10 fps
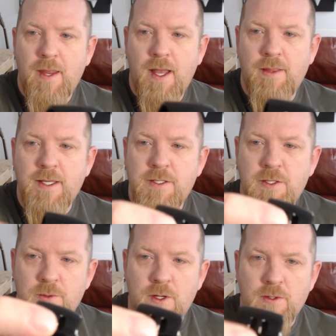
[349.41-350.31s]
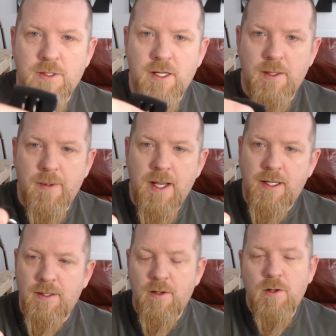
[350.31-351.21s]
And these 2 holes here at the
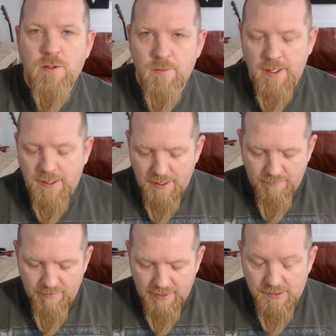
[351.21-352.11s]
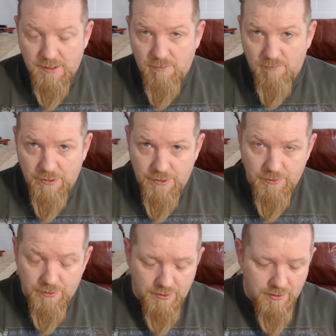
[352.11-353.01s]
back also make that fact
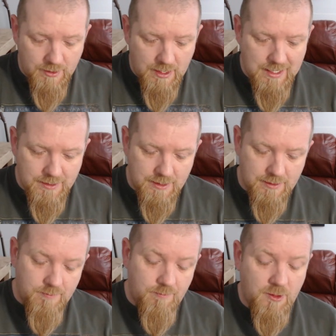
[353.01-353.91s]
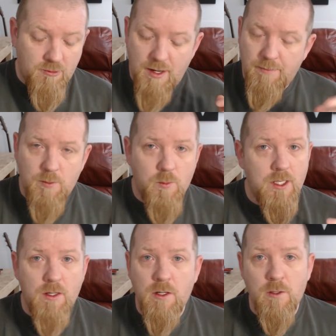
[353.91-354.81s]
redundant, as is crap
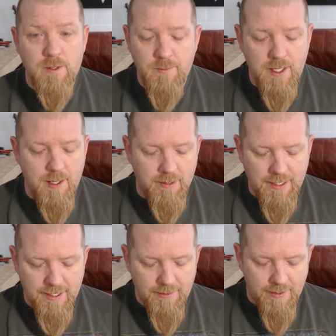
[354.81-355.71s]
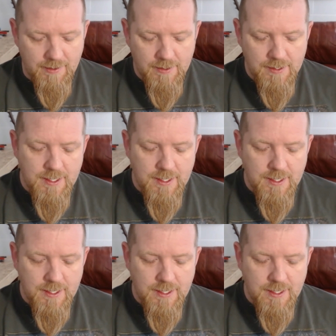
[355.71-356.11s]
will always be able to get in there.